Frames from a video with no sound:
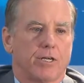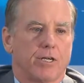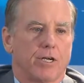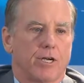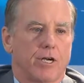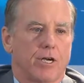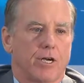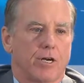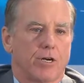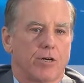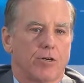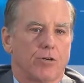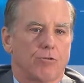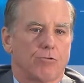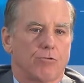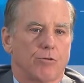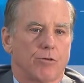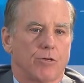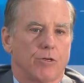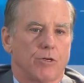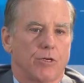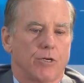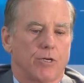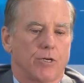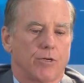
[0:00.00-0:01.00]

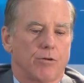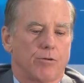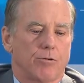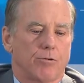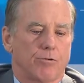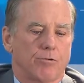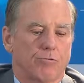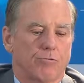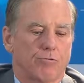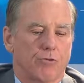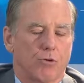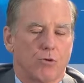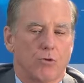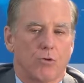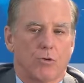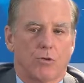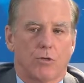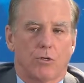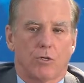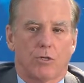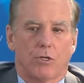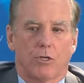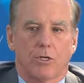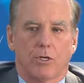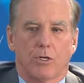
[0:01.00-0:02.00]

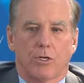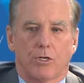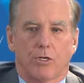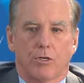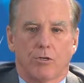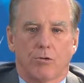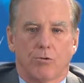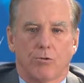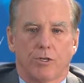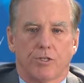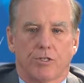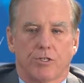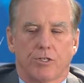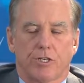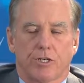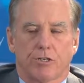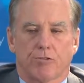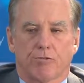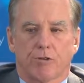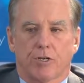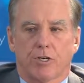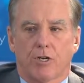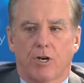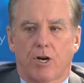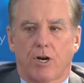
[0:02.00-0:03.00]
rule with
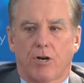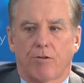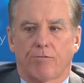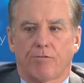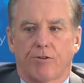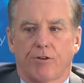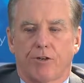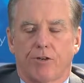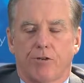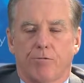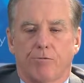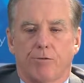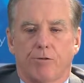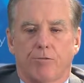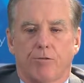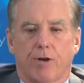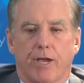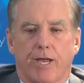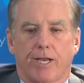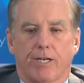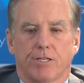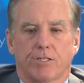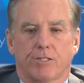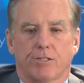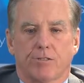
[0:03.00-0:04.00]
disregard for human
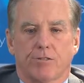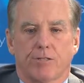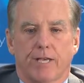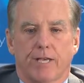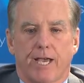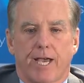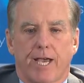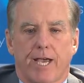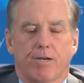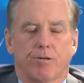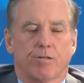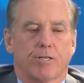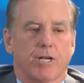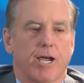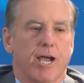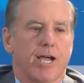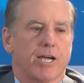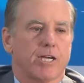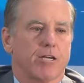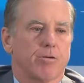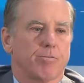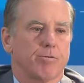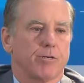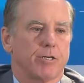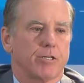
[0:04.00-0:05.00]
rights, that
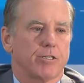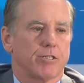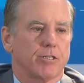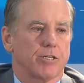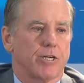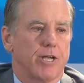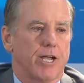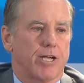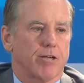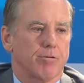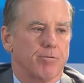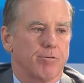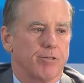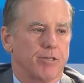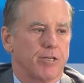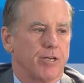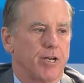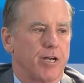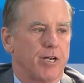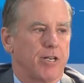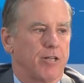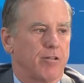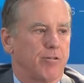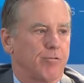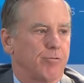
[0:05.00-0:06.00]
document is a document that
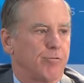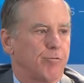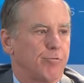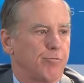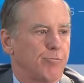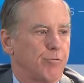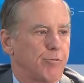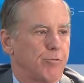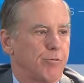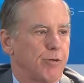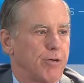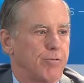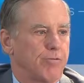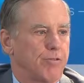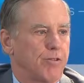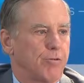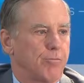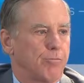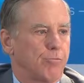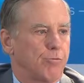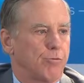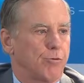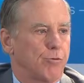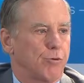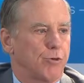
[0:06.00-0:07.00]
any of
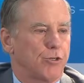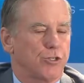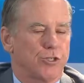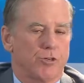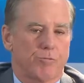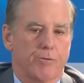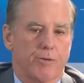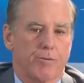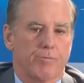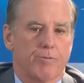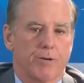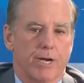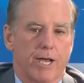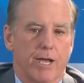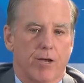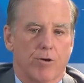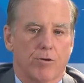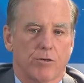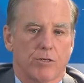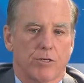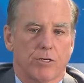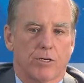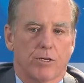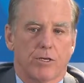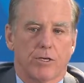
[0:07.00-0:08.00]
them should be
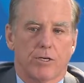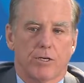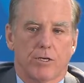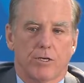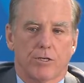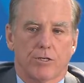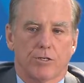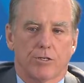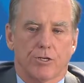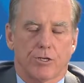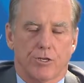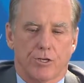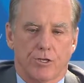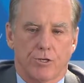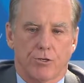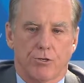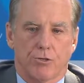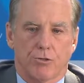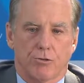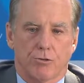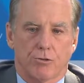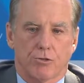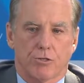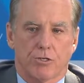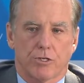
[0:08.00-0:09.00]
proud to
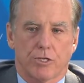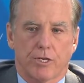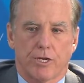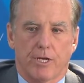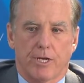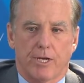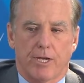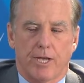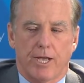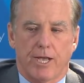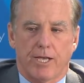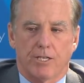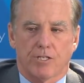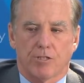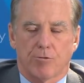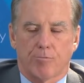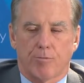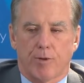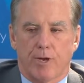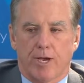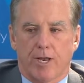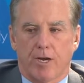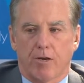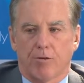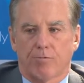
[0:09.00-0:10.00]
use as a
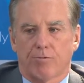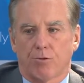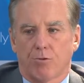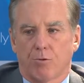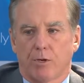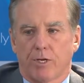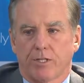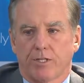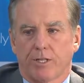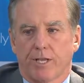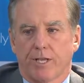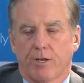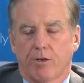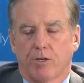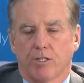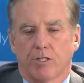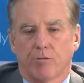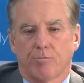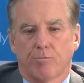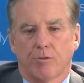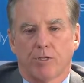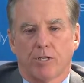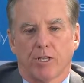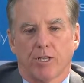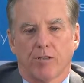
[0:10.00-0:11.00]
model for what they ought
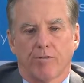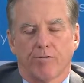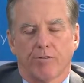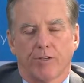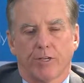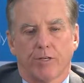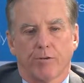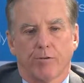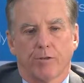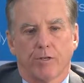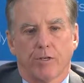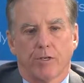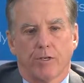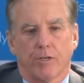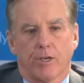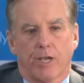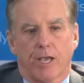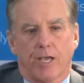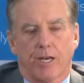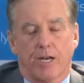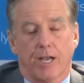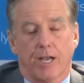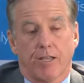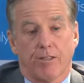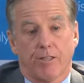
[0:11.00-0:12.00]
to believe in.
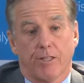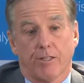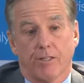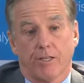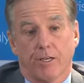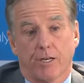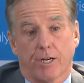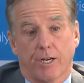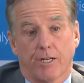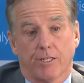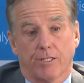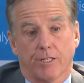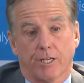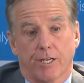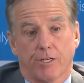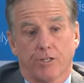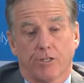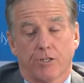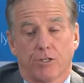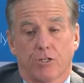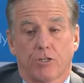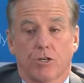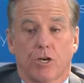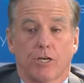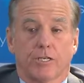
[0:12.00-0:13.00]
And I think the United States
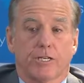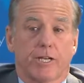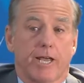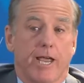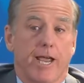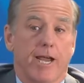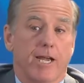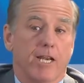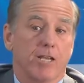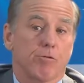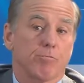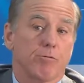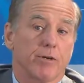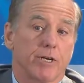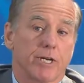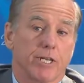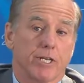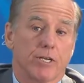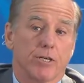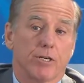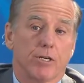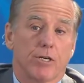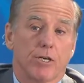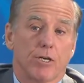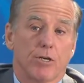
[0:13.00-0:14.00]
should talk to
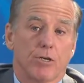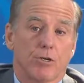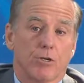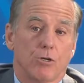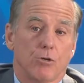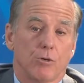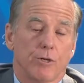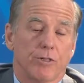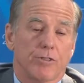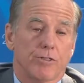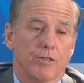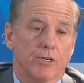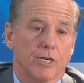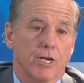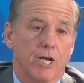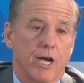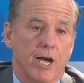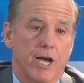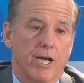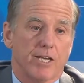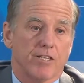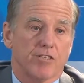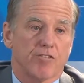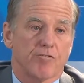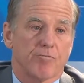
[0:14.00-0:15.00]
anybody with the
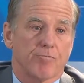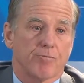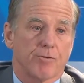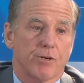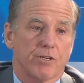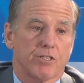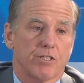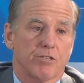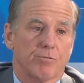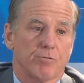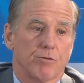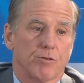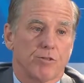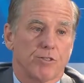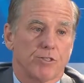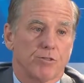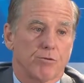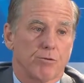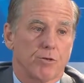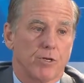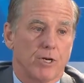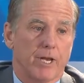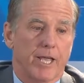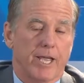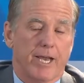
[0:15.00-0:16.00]
kinds of principles that
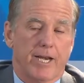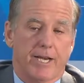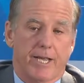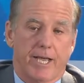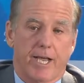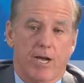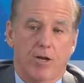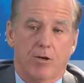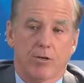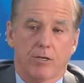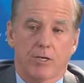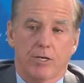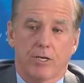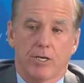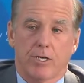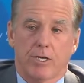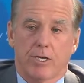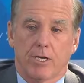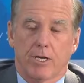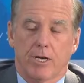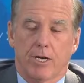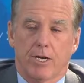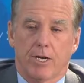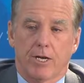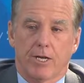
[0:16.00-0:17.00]
were laid out
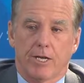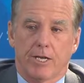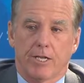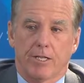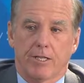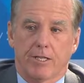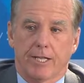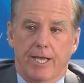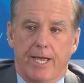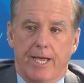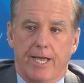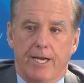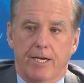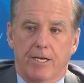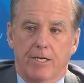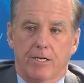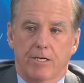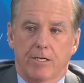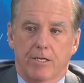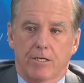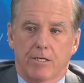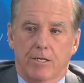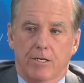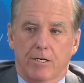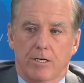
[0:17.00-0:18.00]
in that
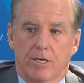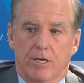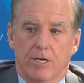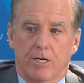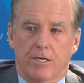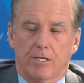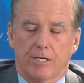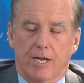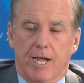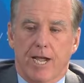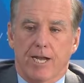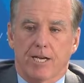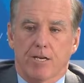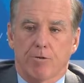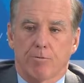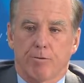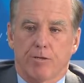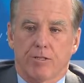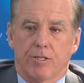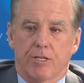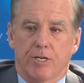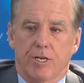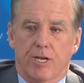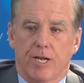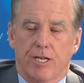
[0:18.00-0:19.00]

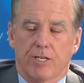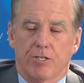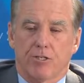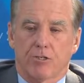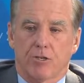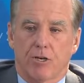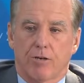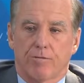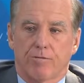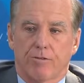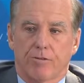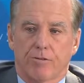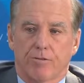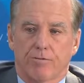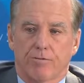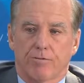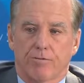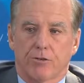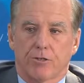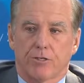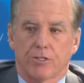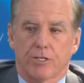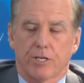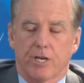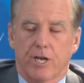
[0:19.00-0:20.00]
document that I saw for the
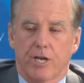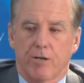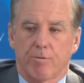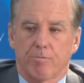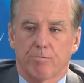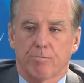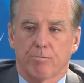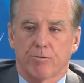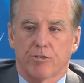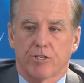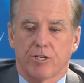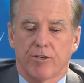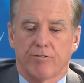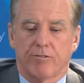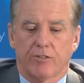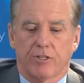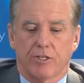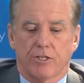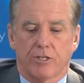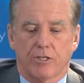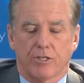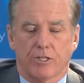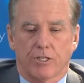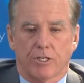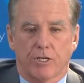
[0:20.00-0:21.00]
first time 7
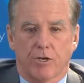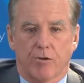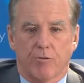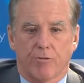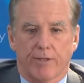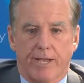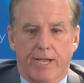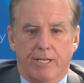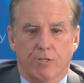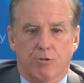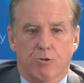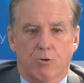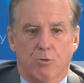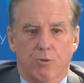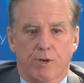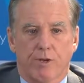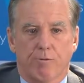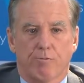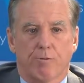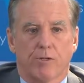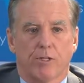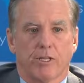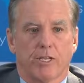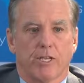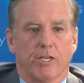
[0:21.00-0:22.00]
years ago. That's what we
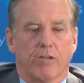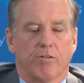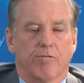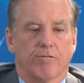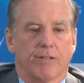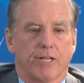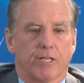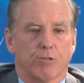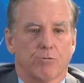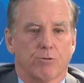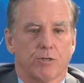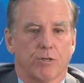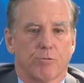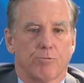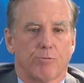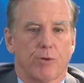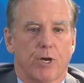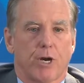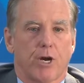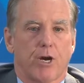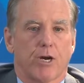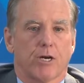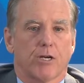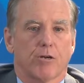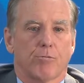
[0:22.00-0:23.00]
believe. That's what
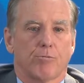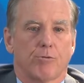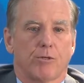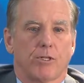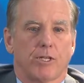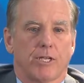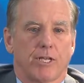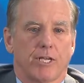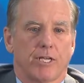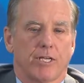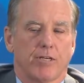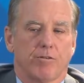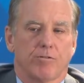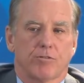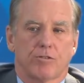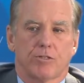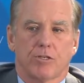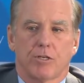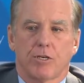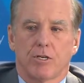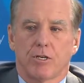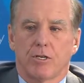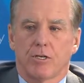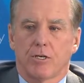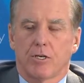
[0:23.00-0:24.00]
America believes
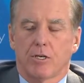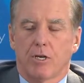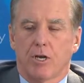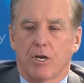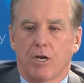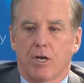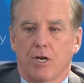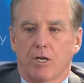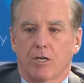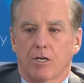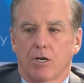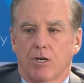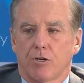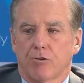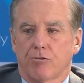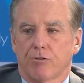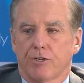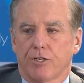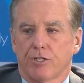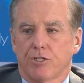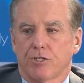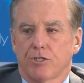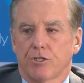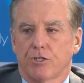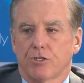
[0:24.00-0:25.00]

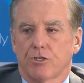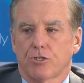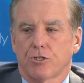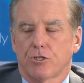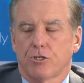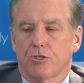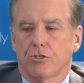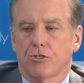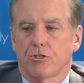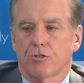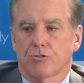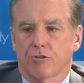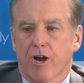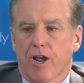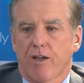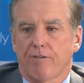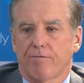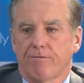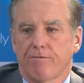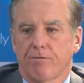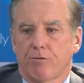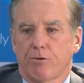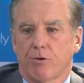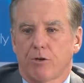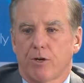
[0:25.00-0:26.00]
countries should
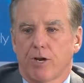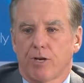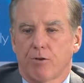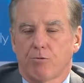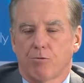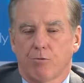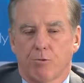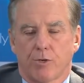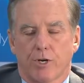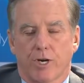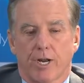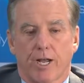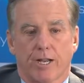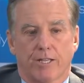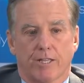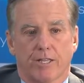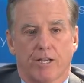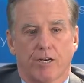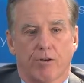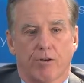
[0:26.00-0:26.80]
strive for. And we're not